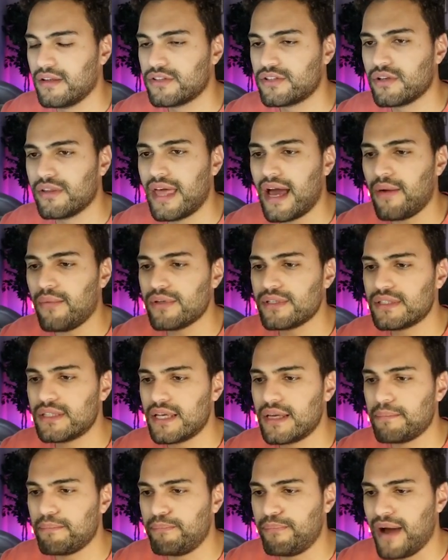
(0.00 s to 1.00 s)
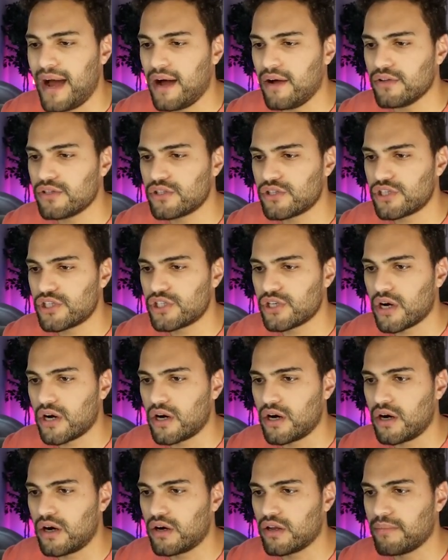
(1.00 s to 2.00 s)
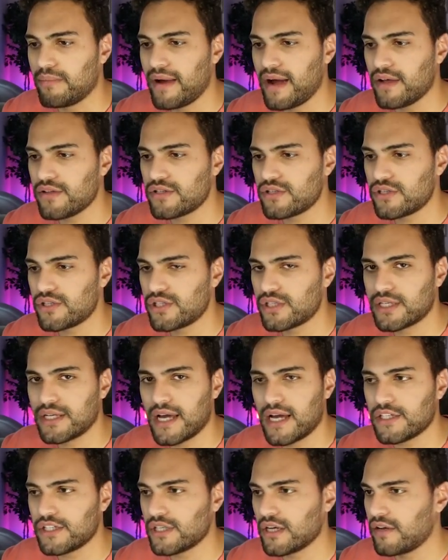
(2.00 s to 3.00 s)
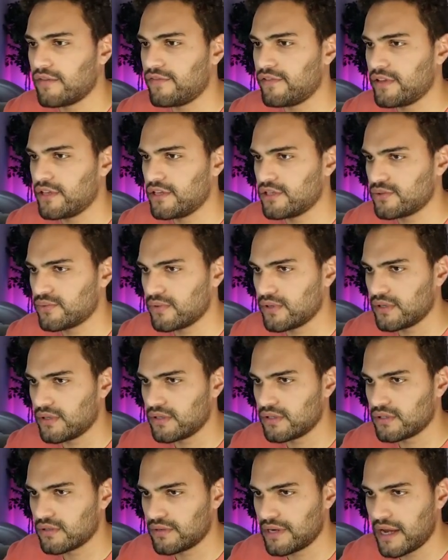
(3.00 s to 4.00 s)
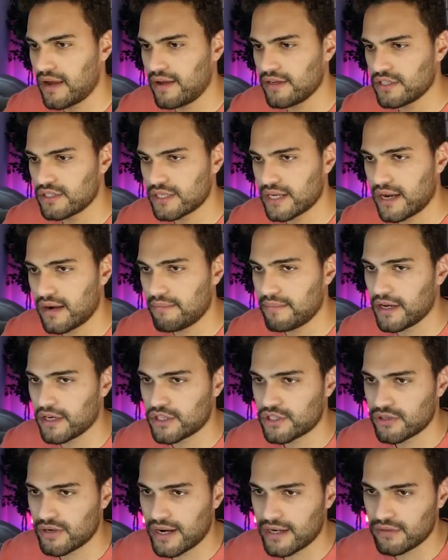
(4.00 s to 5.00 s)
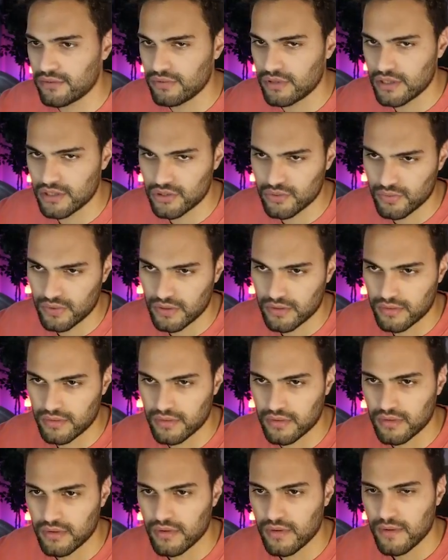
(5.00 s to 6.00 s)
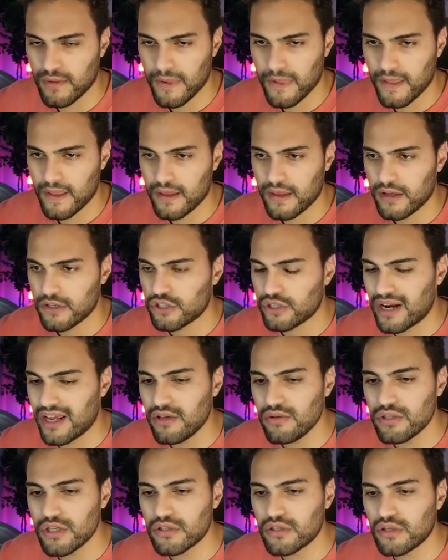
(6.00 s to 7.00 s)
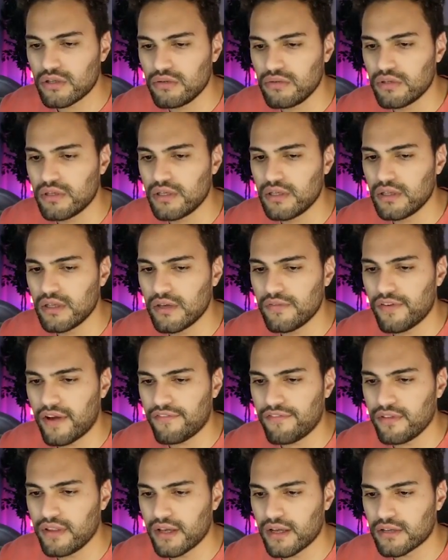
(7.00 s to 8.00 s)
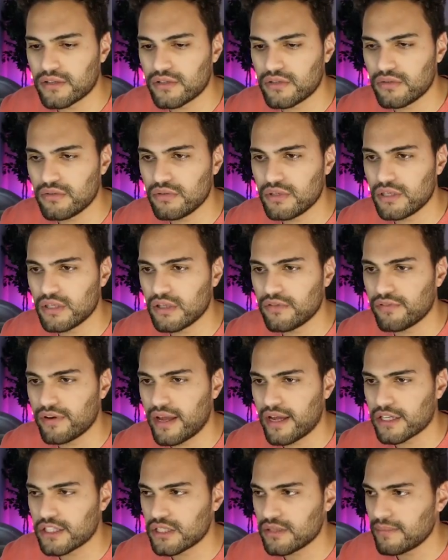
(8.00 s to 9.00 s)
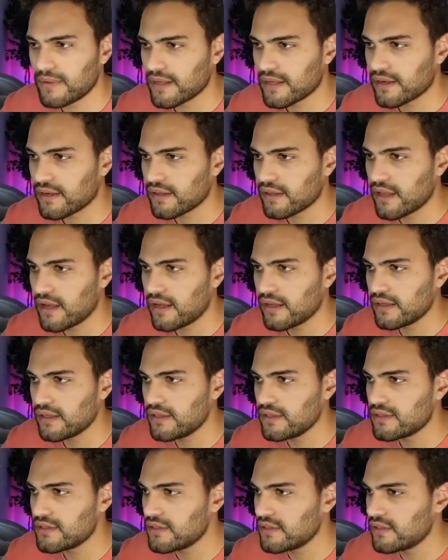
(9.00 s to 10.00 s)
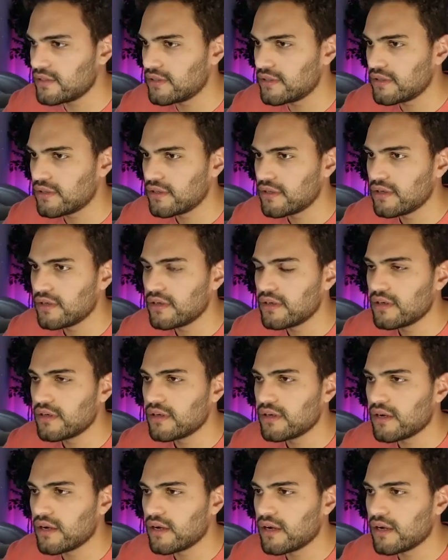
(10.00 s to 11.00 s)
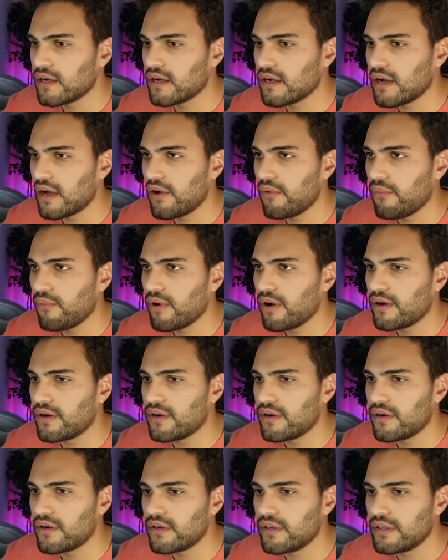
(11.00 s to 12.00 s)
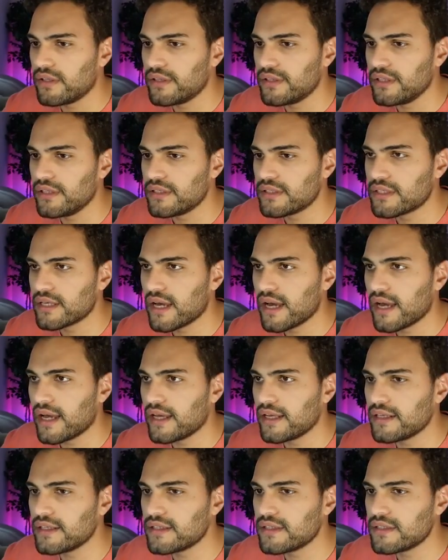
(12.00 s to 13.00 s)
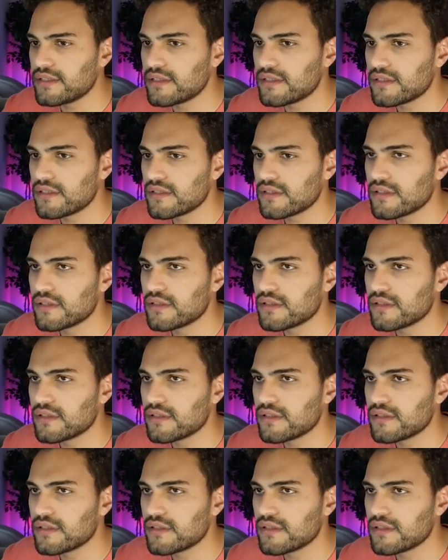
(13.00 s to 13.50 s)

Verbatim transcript: So that was the Bowser Shard, or the Bowser Cat Shine for this one. So now I just gotta make sure I do this one. Should I use a Tanuki Leaf? I feel like a Tanuki Leaf would actually make it a lot easier. Uh, I wondered, these guys...